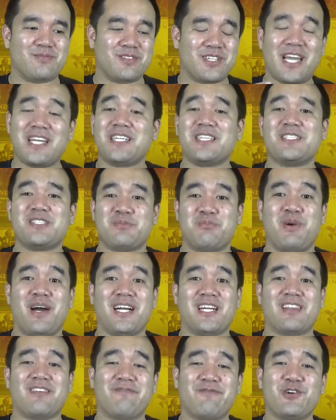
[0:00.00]
changes his mind
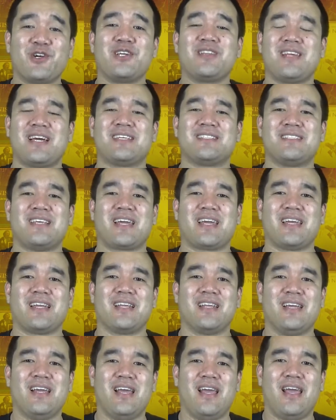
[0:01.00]
at the very last second.
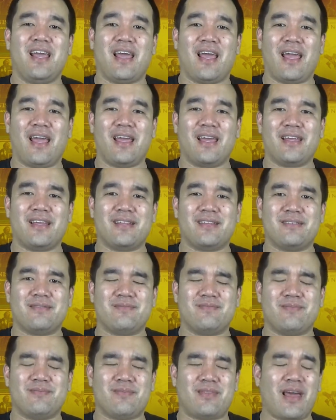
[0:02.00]
And
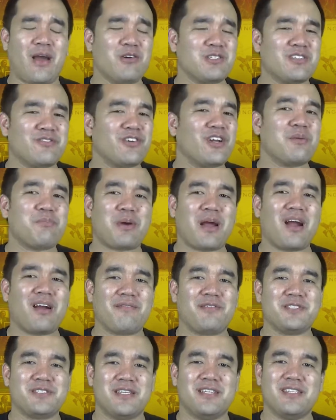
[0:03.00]
that was a very
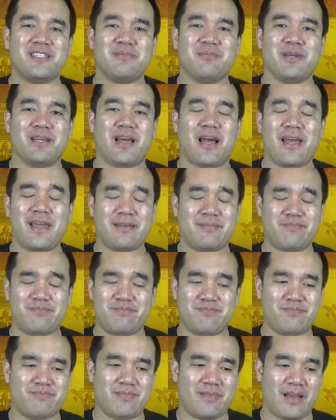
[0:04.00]
powerful scene to me. I
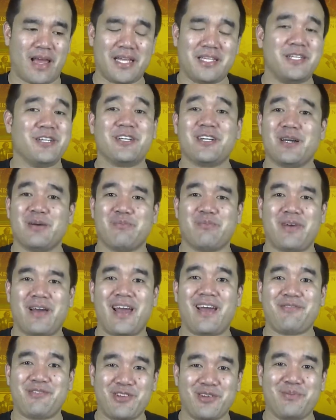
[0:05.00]
teared up, I
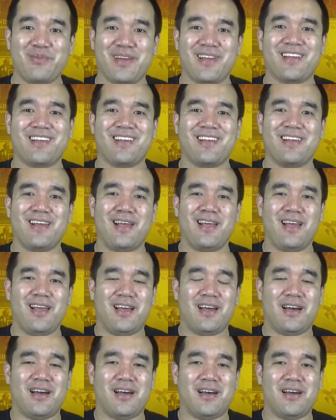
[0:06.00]
have to admit.
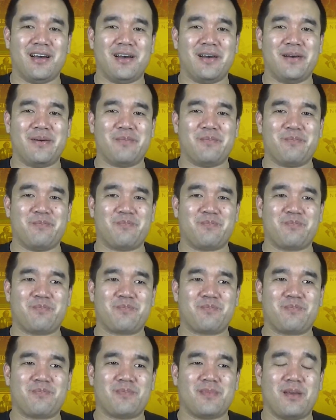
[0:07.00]

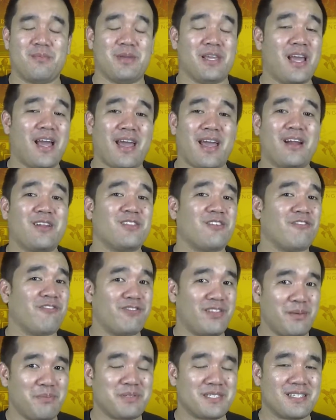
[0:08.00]
But yeah, on the
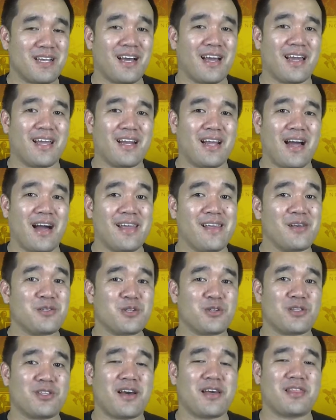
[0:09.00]
flip side, I
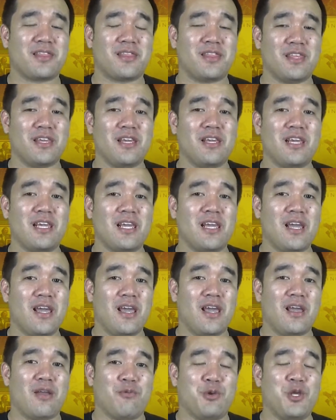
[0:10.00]
also thought the
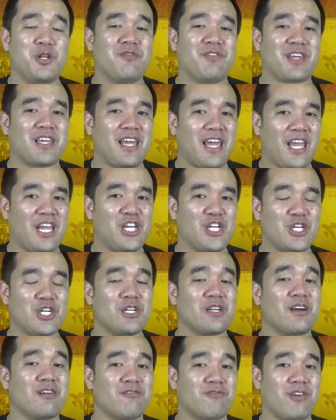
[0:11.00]

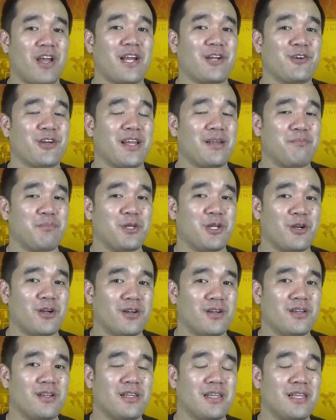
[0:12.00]
reunification of Ragnar and
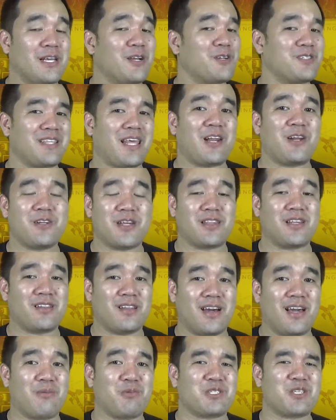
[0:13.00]
Bjorn years later down the
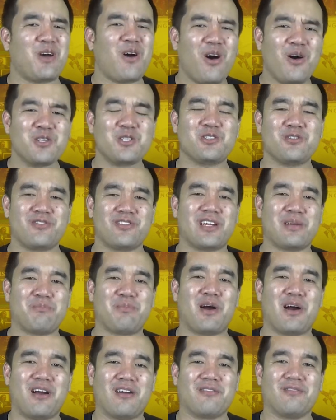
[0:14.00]
line was also very
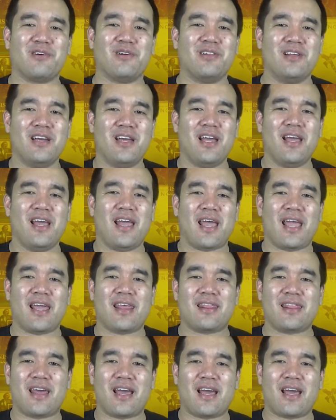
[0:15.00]
powerful,
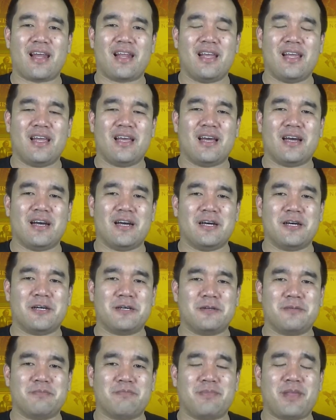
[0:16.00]
in that
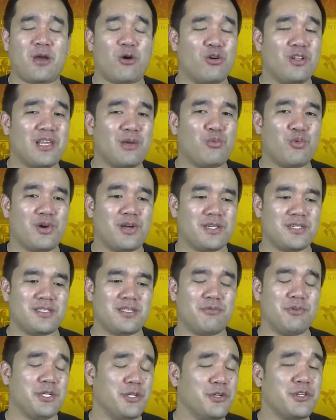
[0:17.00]
not only was
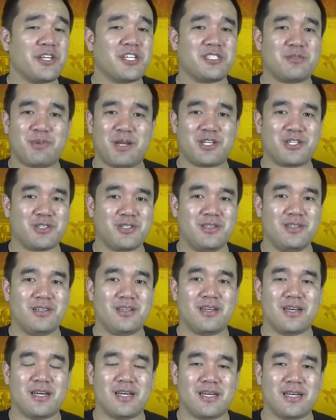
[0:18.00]
the reunion special,
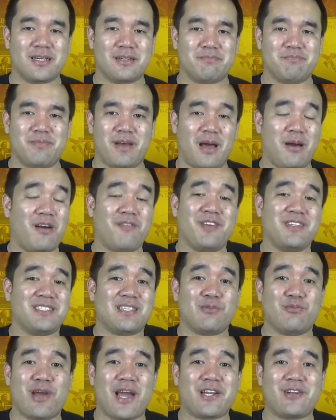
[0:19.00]

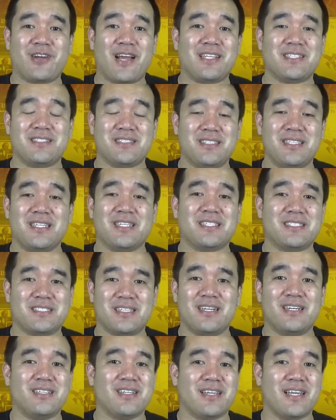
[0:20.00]
obviously Ragnar hasn't seen his
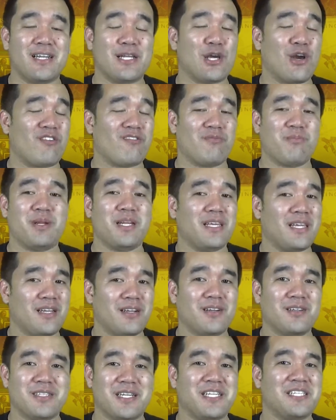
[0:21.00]
son in however many
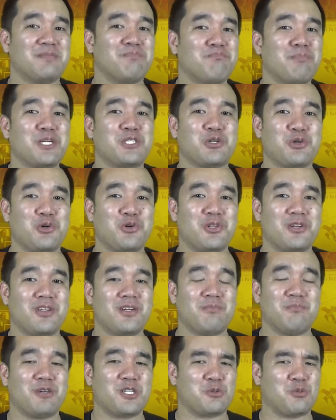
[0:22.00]
years, and he's much
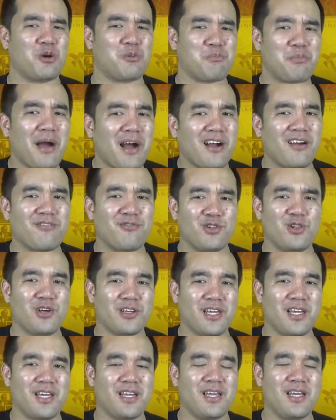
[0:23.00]
older, much more powerful
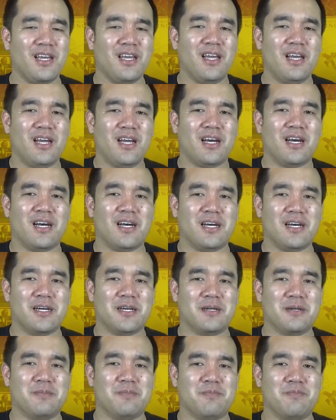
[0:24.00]
looking,
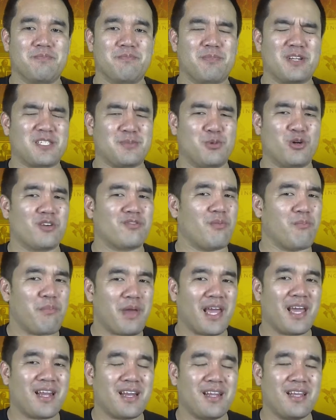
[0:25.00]
much more of a
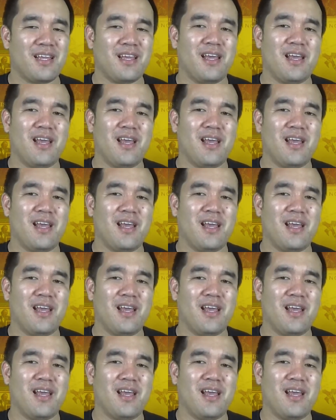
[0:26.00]
man,